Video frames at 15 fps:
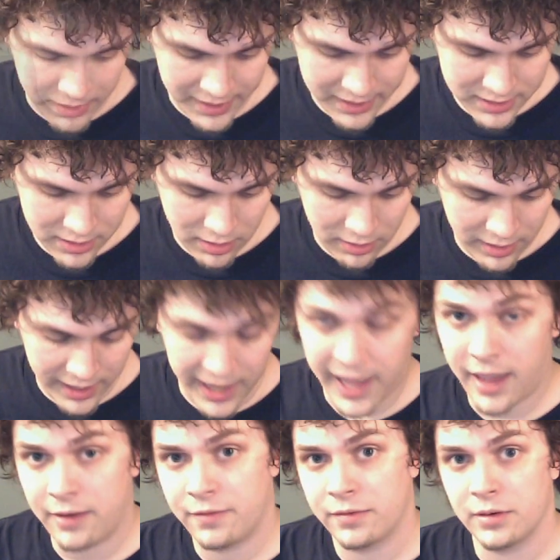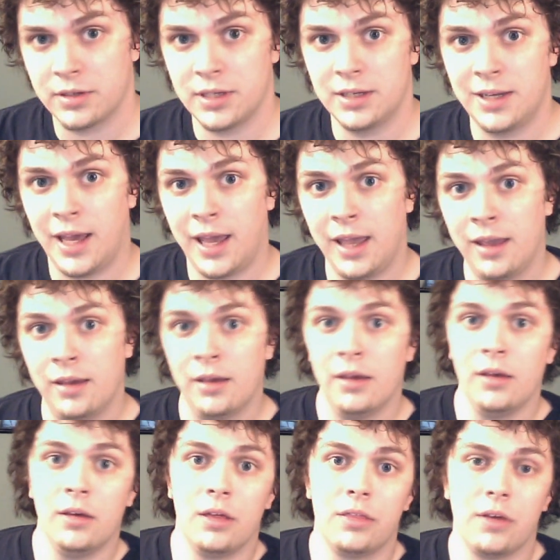That's all I had for today.
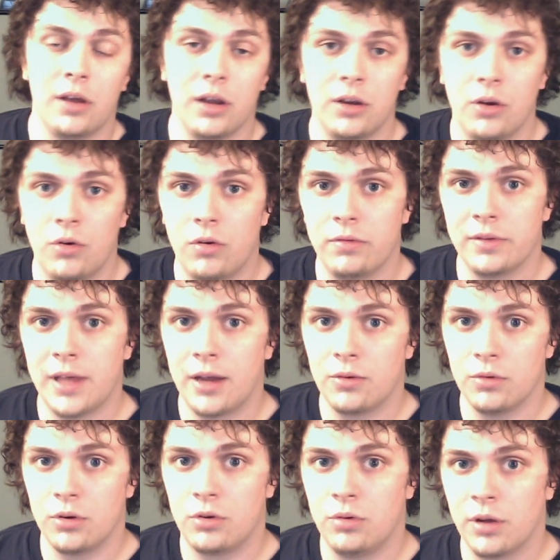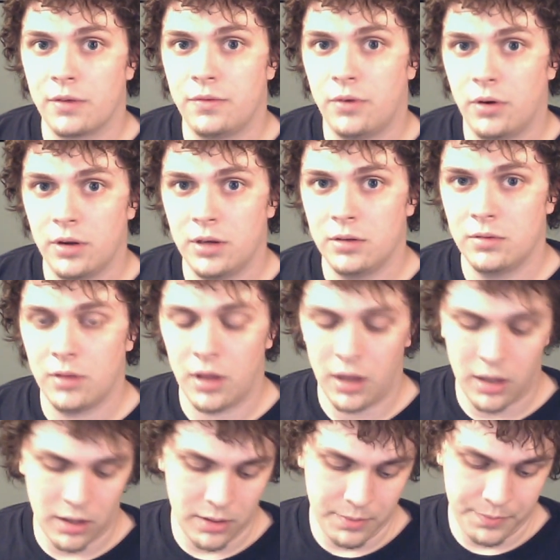Thought I'd go over that real quick for you.
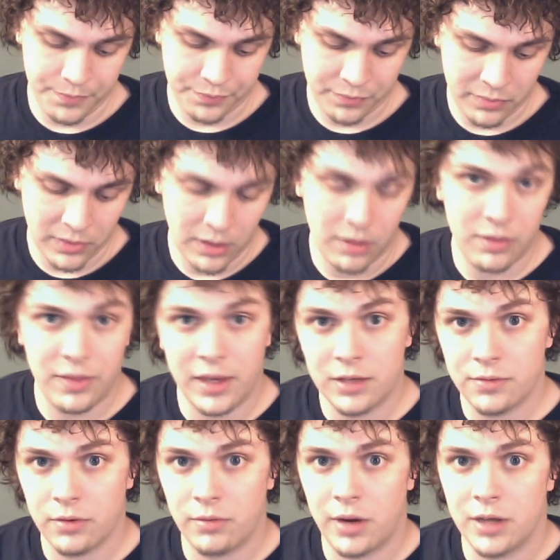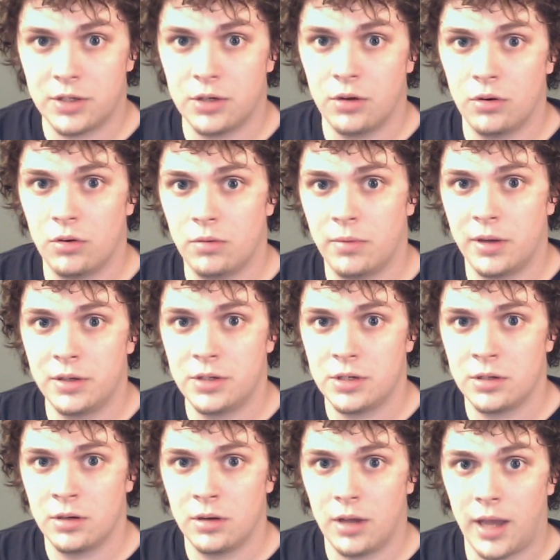Thanks for watching a whole
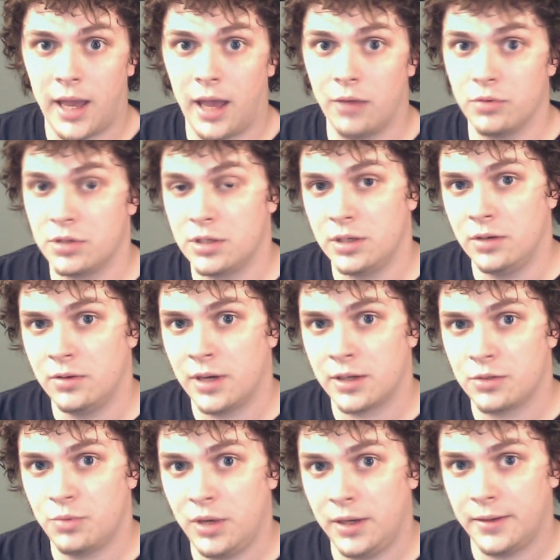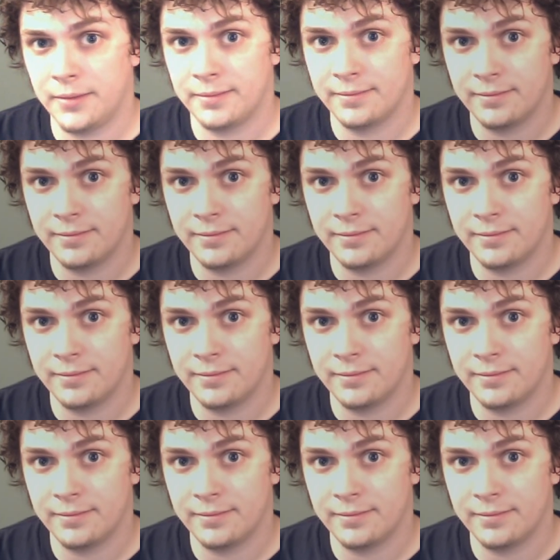bunch. I will see you next week.